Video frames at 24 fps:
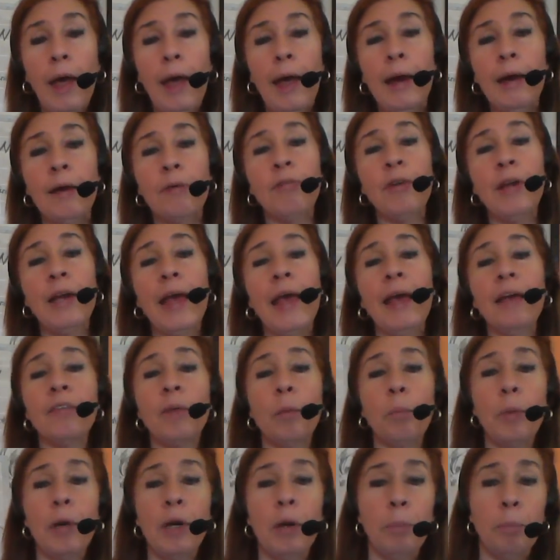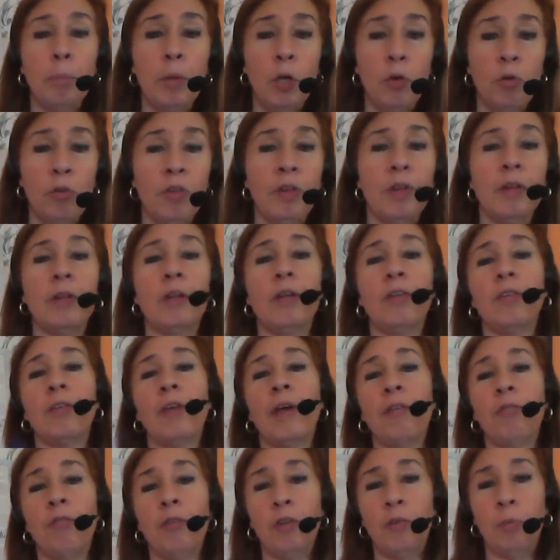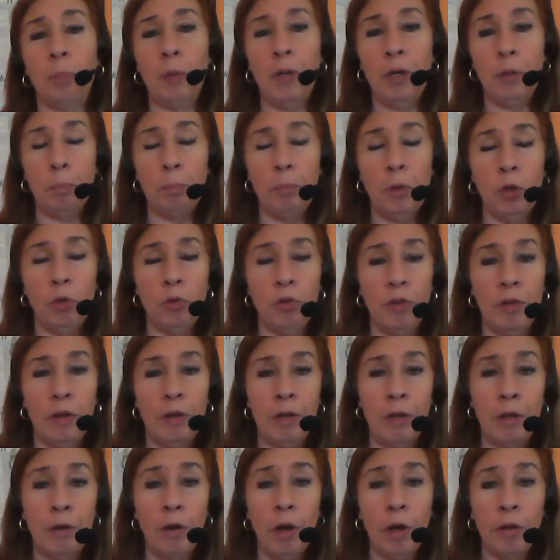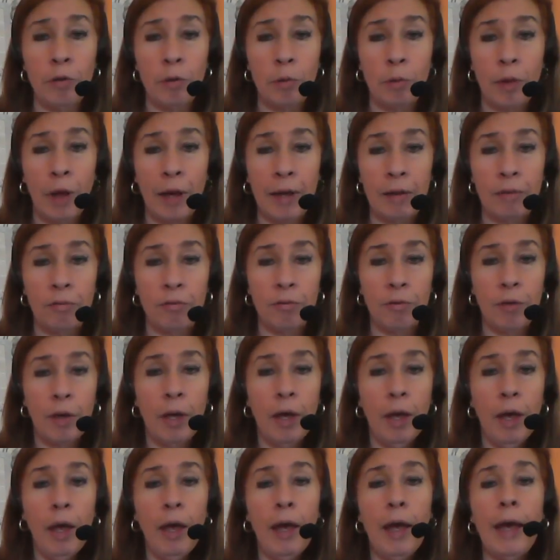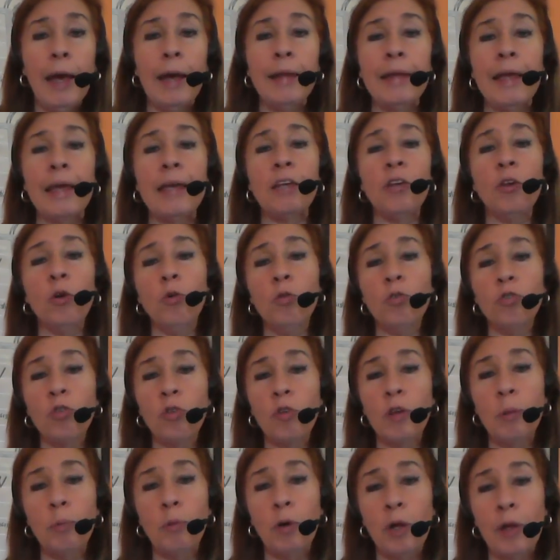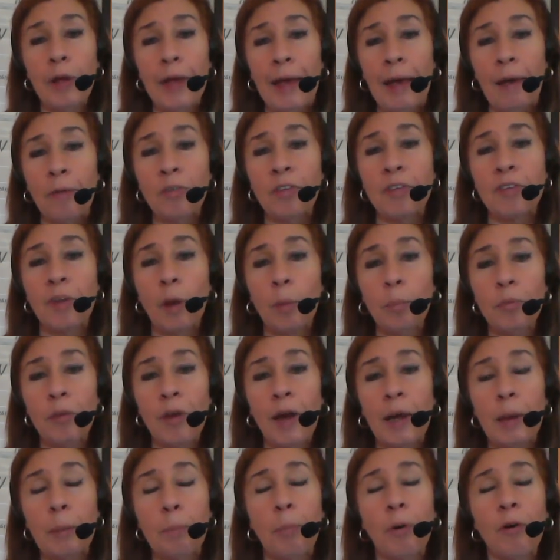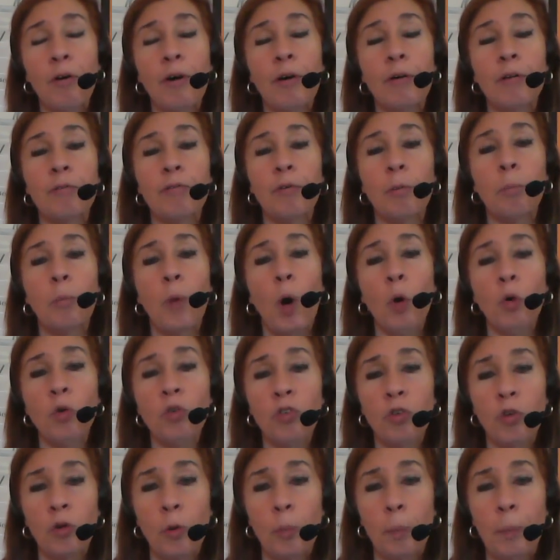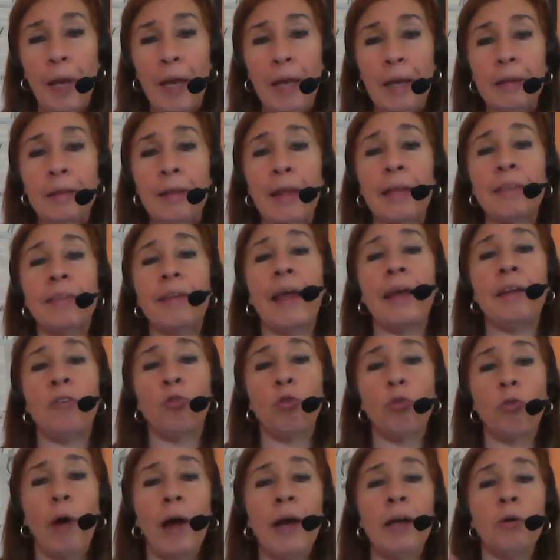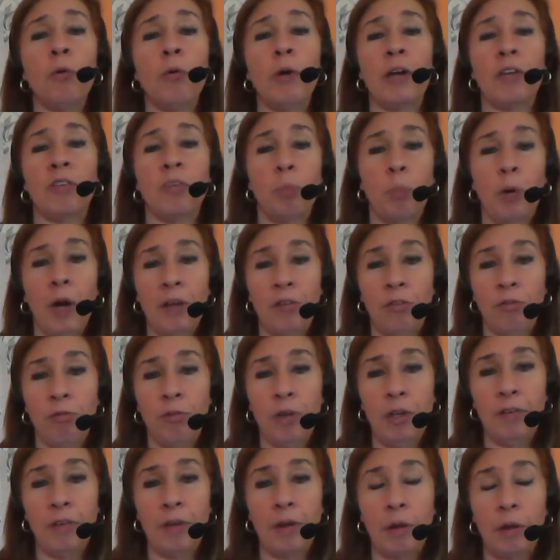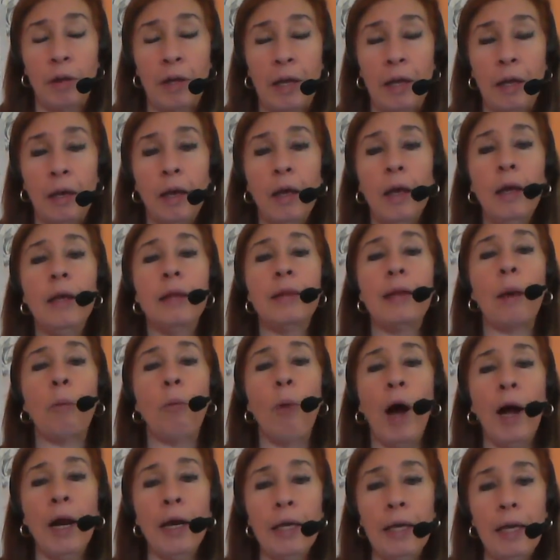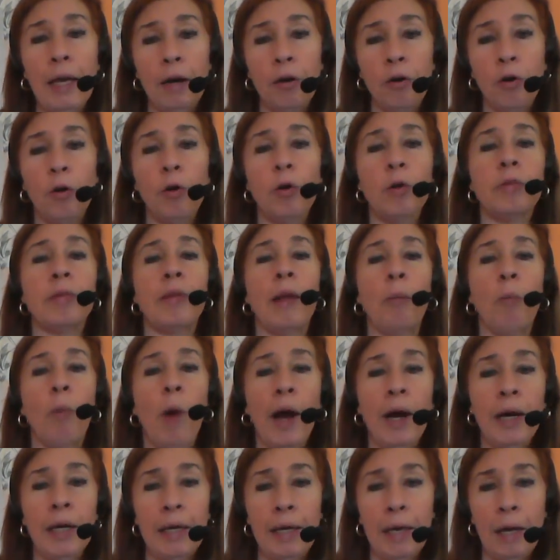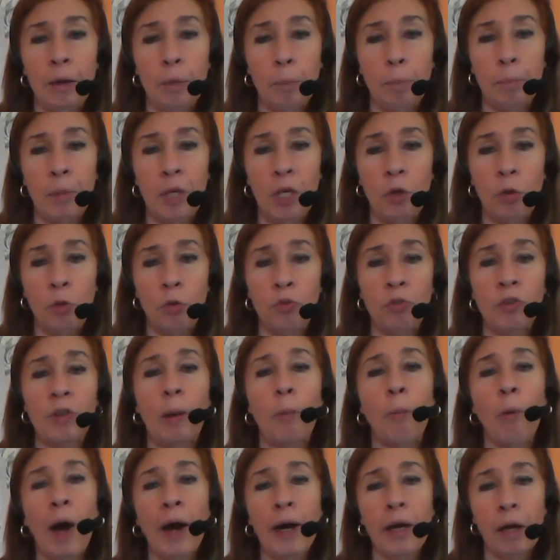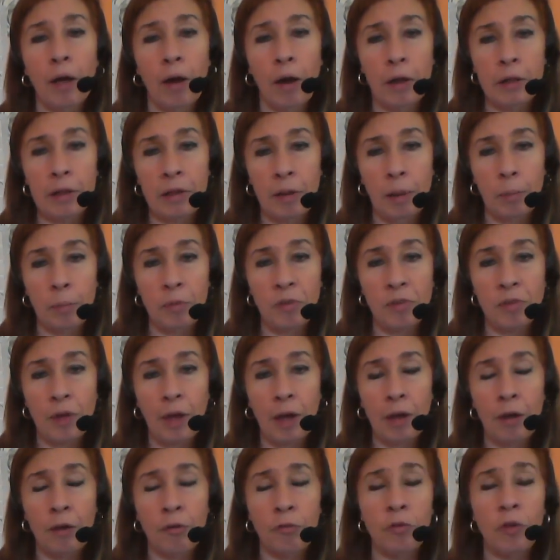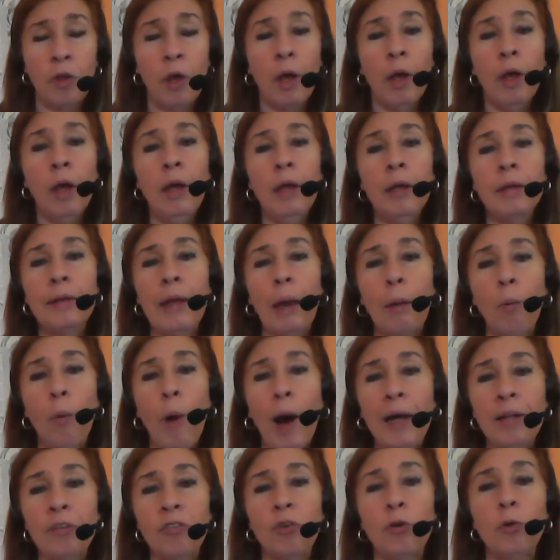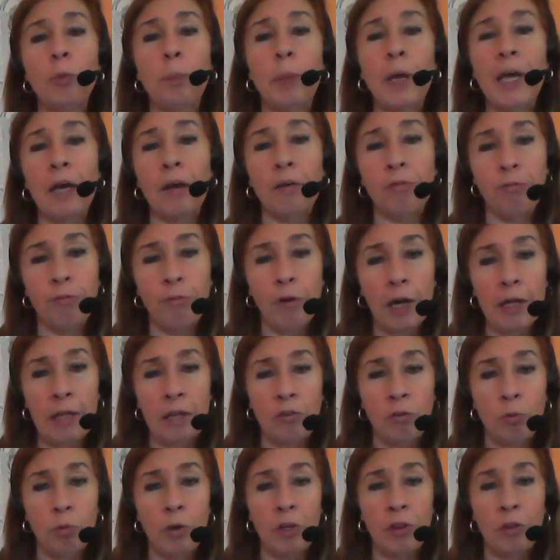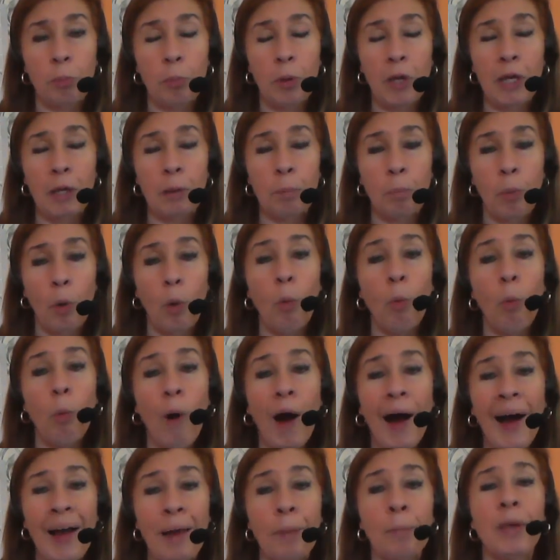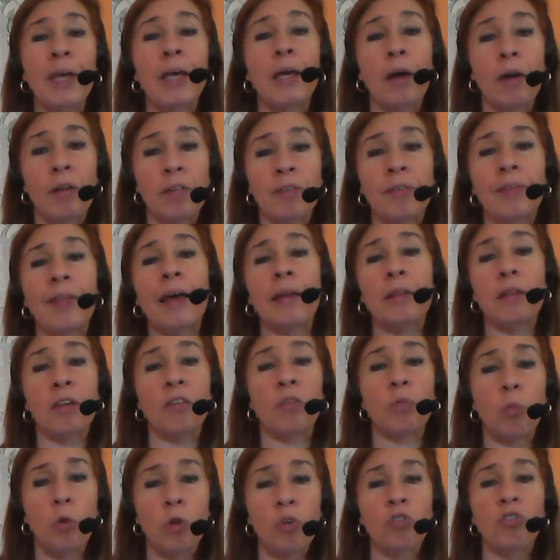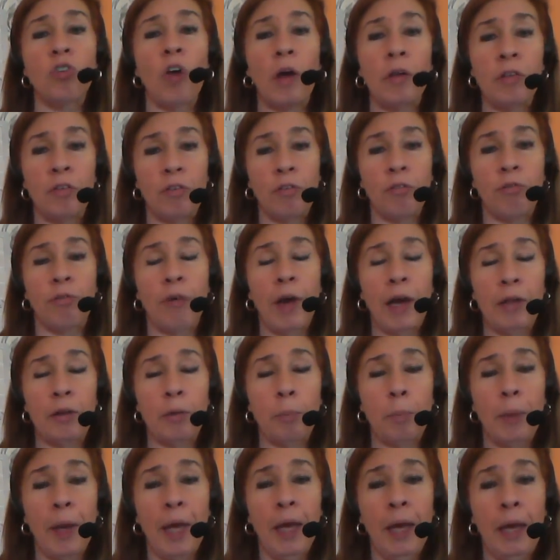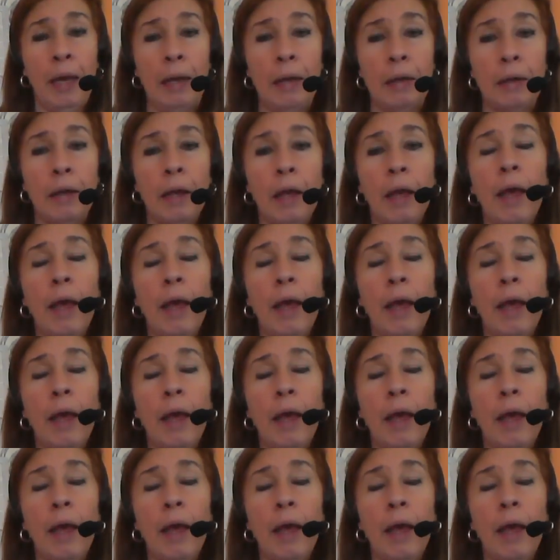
And if it hasn't been abuse in this life, it's been abuse in another life. And they usually will have some type of emotional pain that they try to express physically. They want to get hurt, they want to get abused, they want to cut themselves, they want to pick fights with people. Why? Because then this will justify the pain.